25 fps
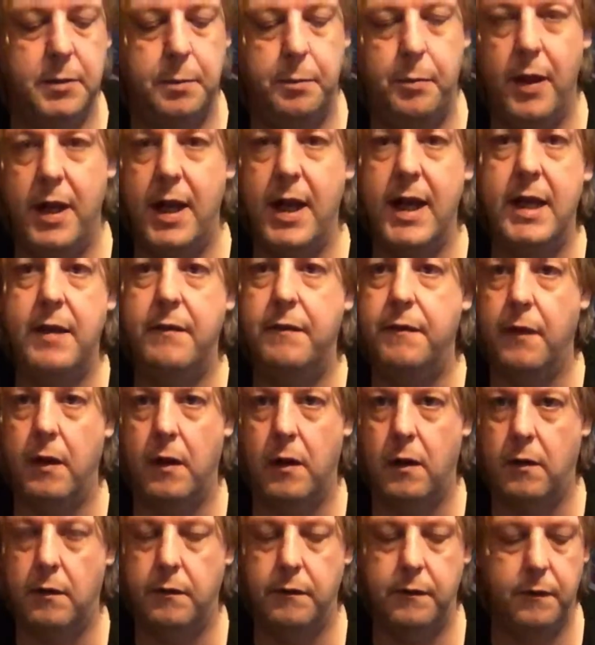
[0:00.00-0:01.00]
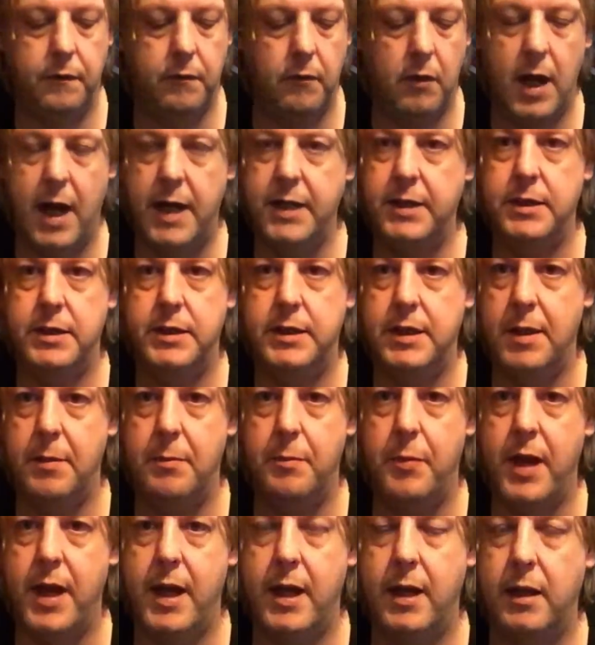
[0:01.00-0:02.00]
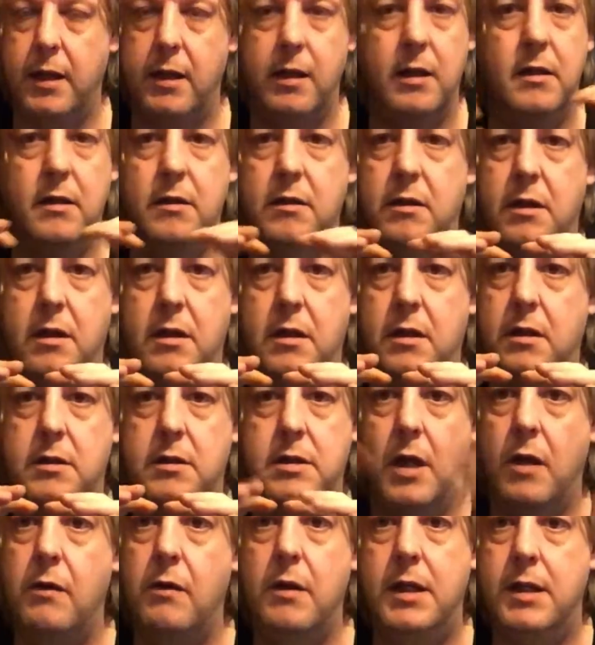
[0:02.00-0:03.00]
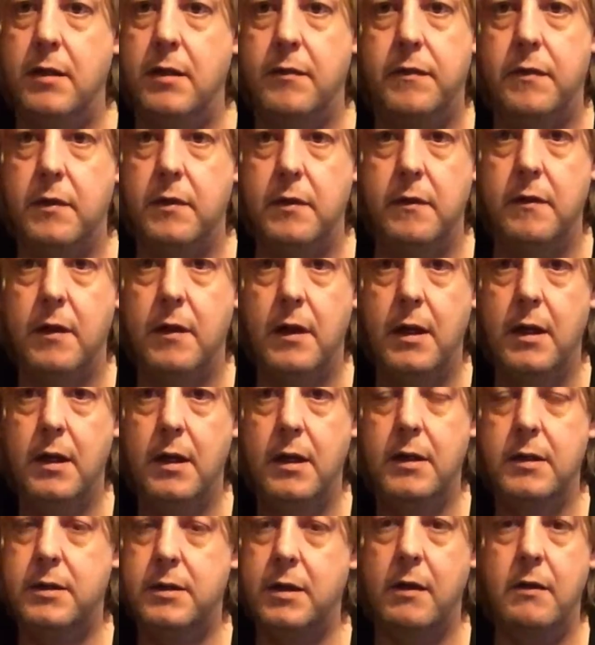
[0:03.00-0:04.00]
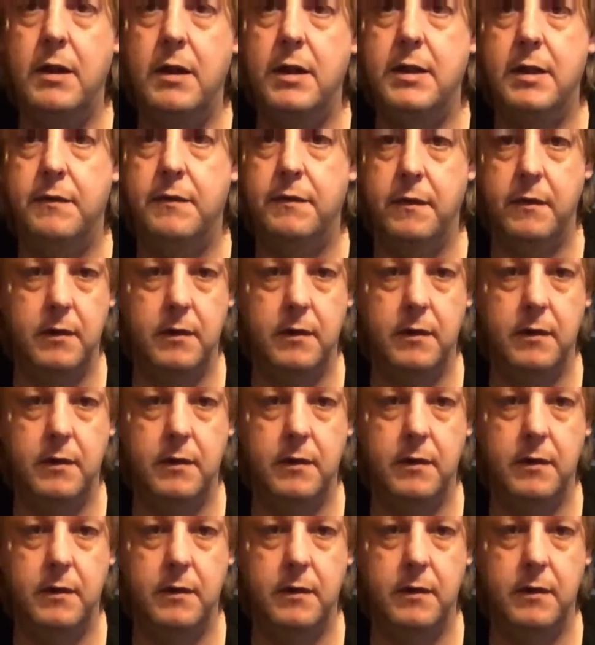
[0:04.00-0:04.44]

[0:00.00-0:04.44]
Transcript: belief of relationship being totally different, completely